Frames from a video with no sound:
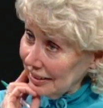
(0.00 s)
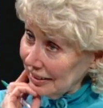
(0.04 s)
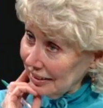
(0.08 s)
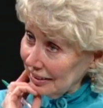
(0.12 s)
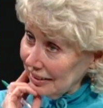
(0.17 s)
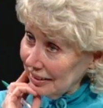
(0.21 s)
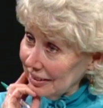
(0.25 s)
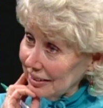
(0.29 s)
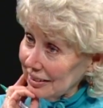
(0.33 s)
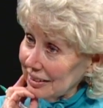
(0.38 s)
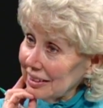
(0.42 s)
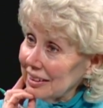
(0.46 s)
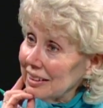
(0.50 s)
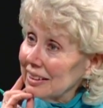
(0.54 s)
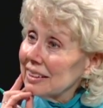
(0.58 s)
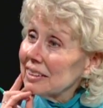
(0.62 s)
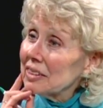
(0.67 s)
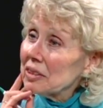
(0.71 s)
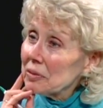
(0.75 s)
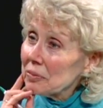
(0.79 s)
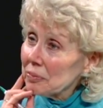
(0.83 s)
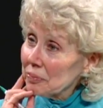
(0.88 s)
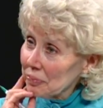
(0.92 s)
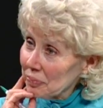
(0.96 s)
Uh ah.
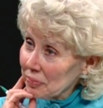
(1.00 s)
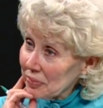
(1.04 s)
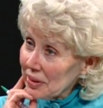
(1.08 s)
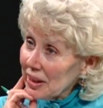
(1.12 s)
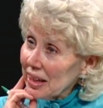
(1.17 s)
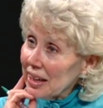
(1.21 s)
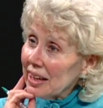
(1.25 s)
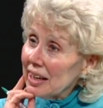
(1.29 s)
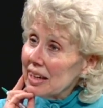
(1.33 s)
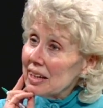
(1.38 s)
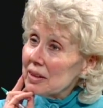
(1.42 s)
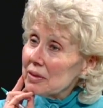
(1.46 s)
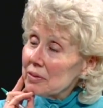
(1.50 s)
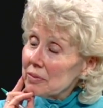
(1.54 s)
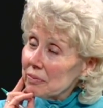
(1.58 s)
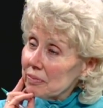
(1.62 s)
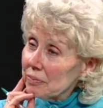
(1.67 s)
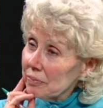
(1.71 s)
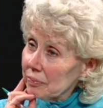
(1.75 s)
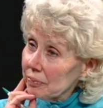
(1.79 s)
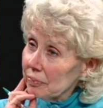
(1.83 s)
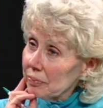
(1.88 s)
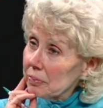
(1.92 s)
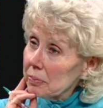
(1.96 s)
-huh. I also
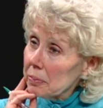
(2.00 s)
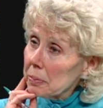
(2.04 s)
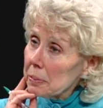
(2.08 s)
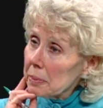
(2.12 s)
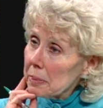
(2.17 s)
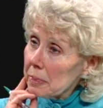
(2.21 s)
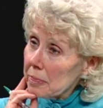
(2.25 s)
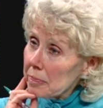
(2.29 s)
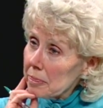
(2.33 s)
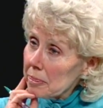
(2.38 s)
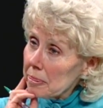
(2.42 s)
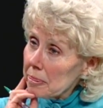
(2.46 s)
joined a